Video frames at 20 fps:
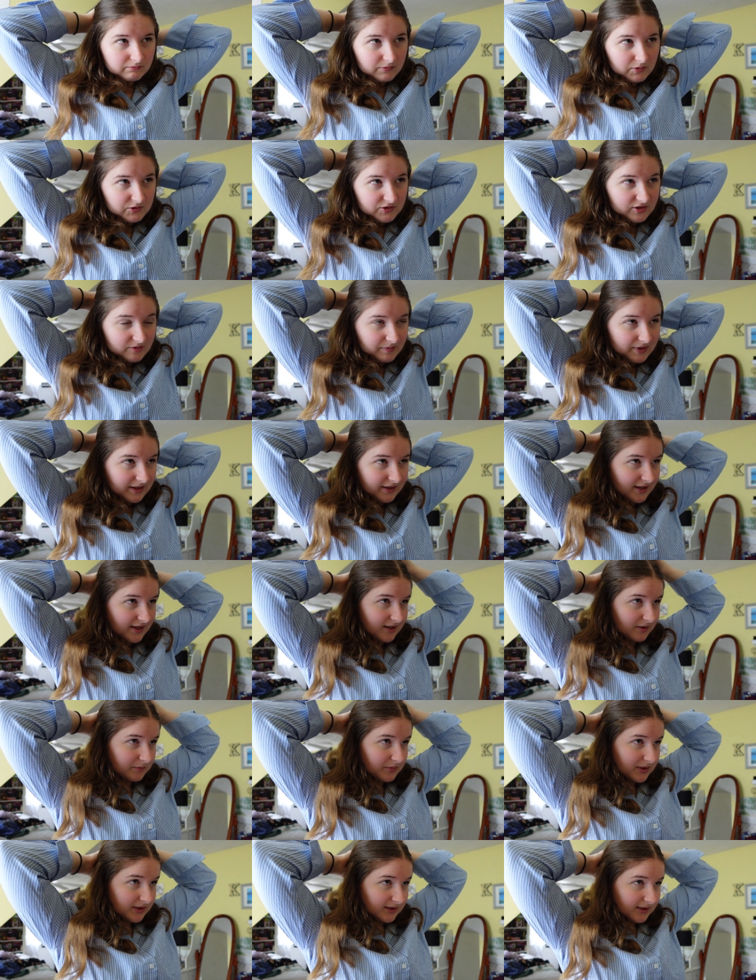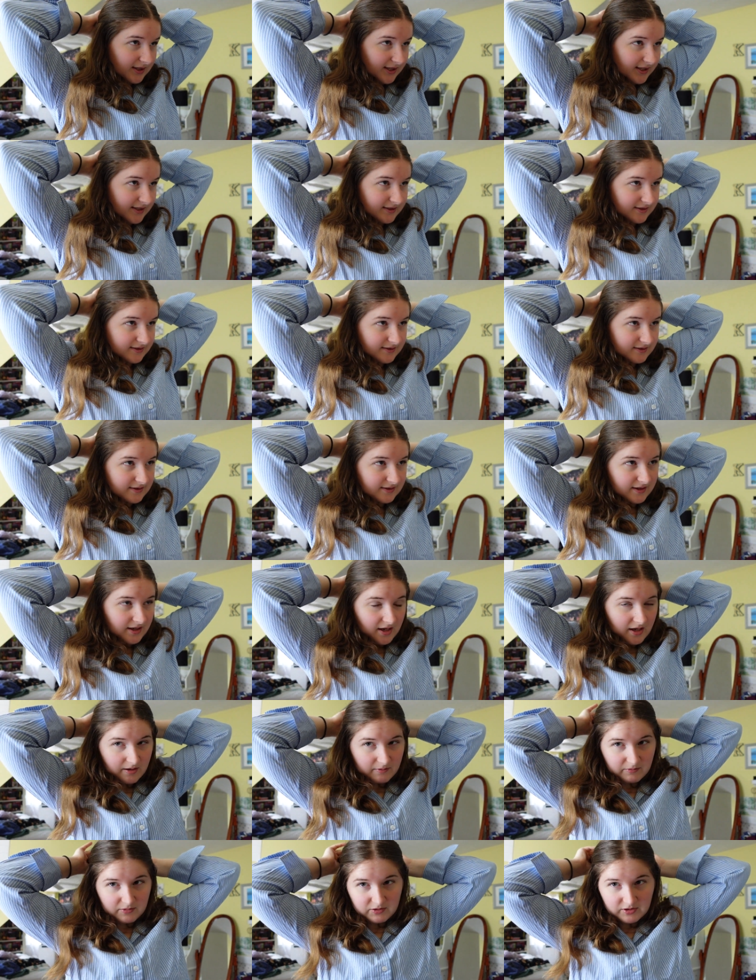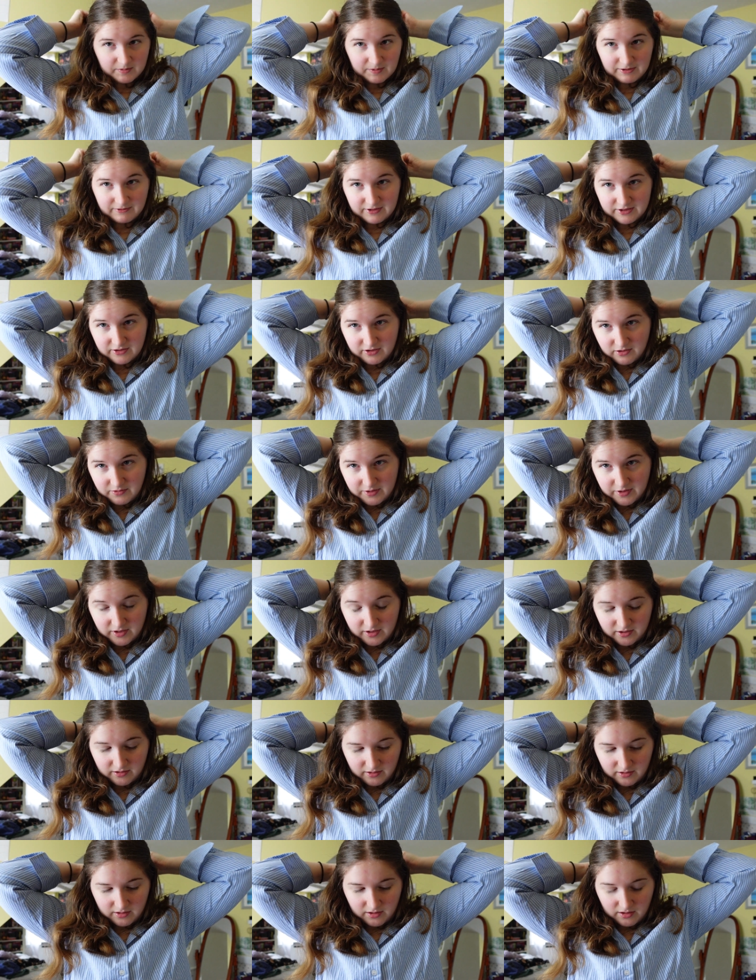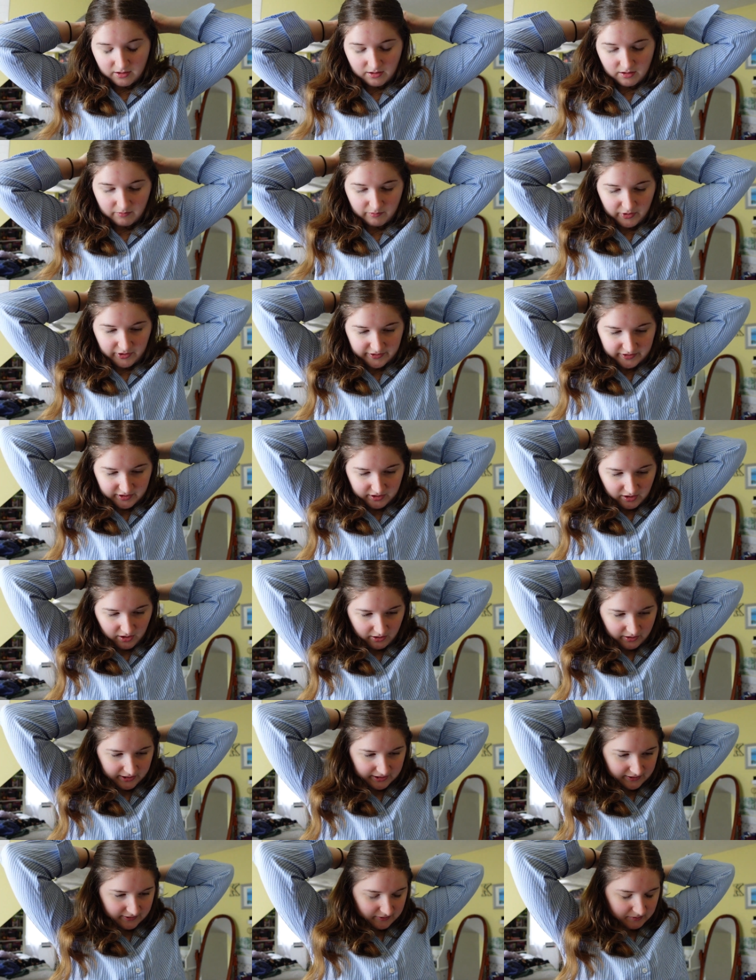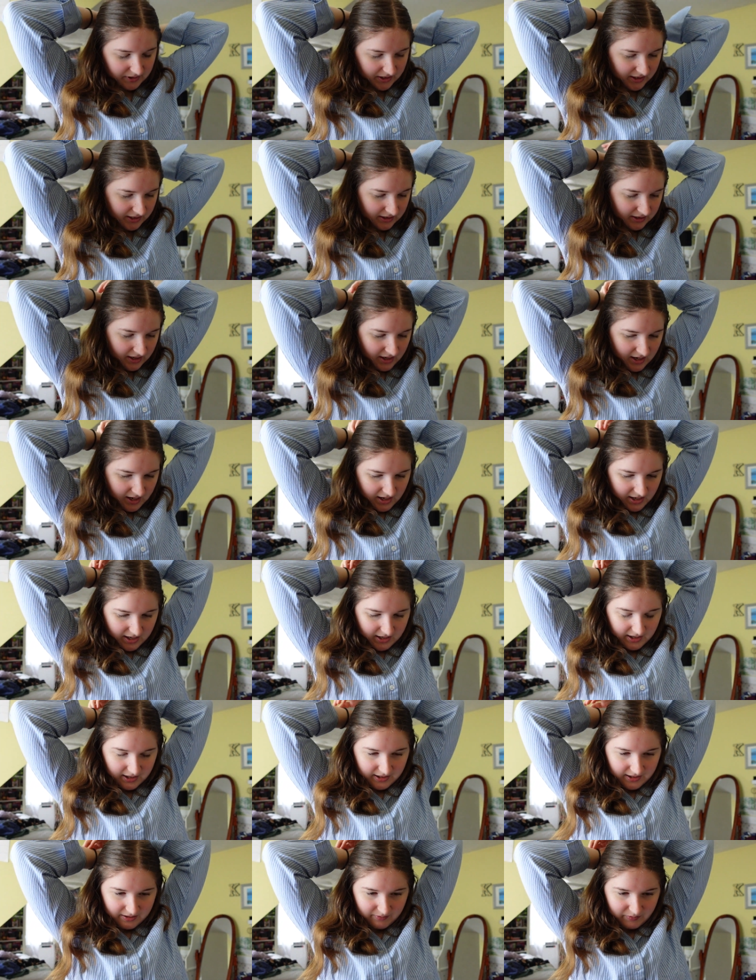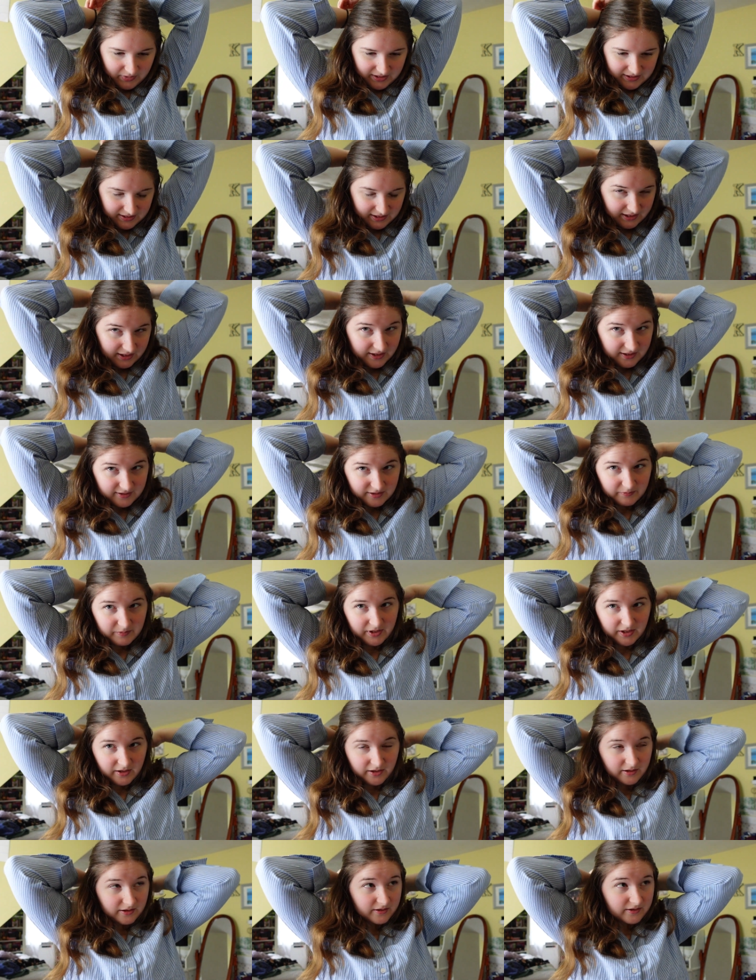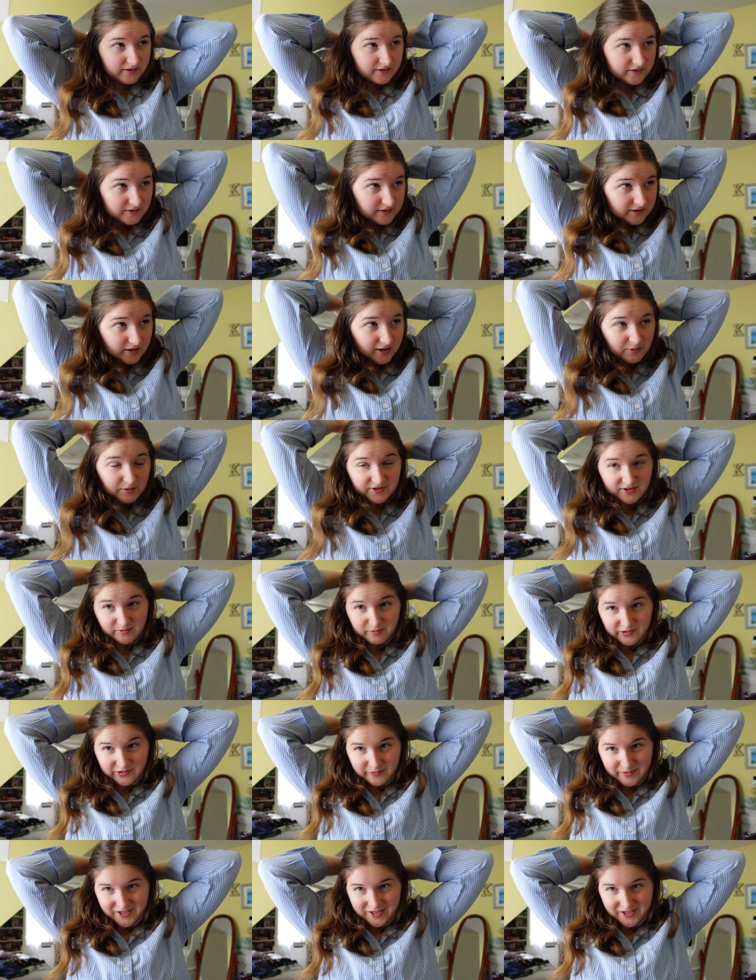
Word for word: Most of my like plans, most of my friends are going to Boston Calling this weekend, and I didn't buy tickets because I wasn't supposed to